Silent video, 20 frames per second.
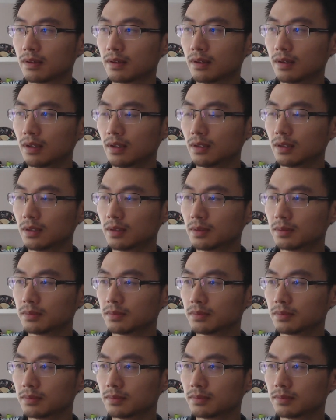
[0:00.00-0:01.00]

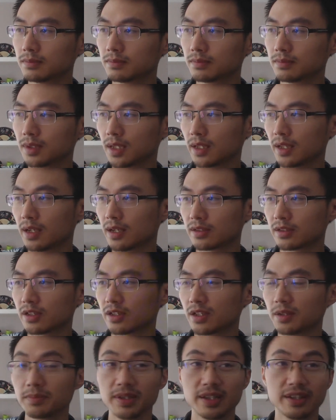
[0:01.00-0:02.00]
that there's going to
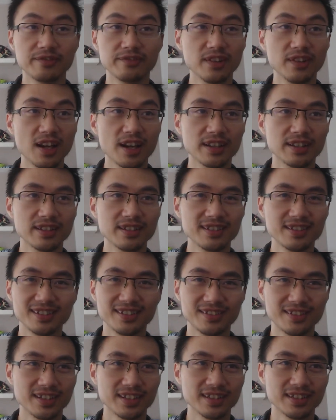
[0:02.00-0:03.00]
be a flood,
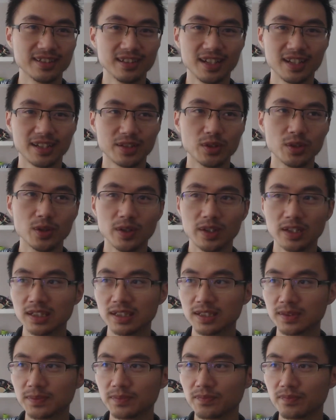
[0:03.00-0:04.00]
right? Like Noah,
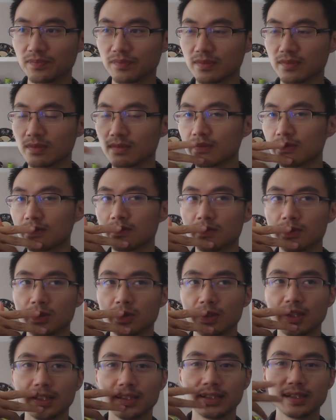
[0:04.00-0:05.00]
you
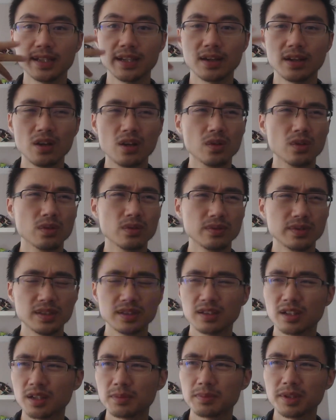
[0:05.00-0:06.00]
can say, oh, there's
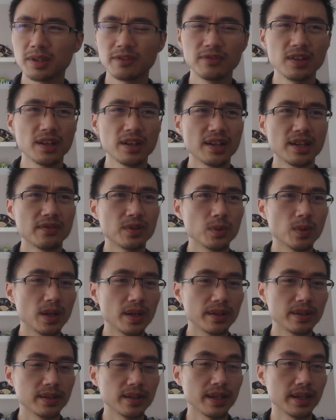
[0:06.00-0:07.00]
going to be a flood,
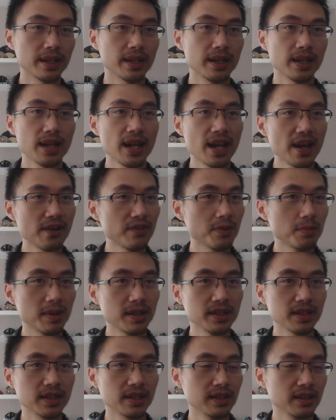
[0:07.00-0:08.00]
everyone, and
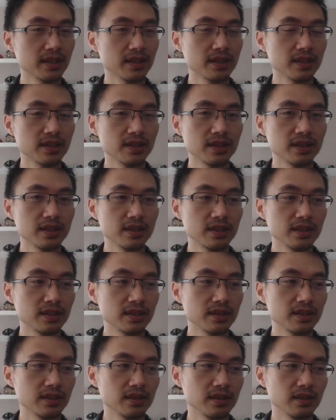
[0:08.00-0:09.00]
everybody
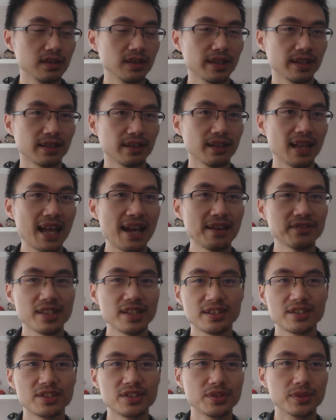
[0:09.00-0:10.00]
laughs
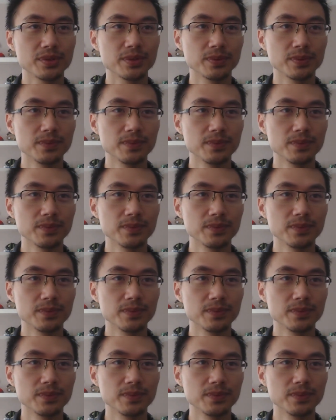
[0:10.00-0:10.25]
at you.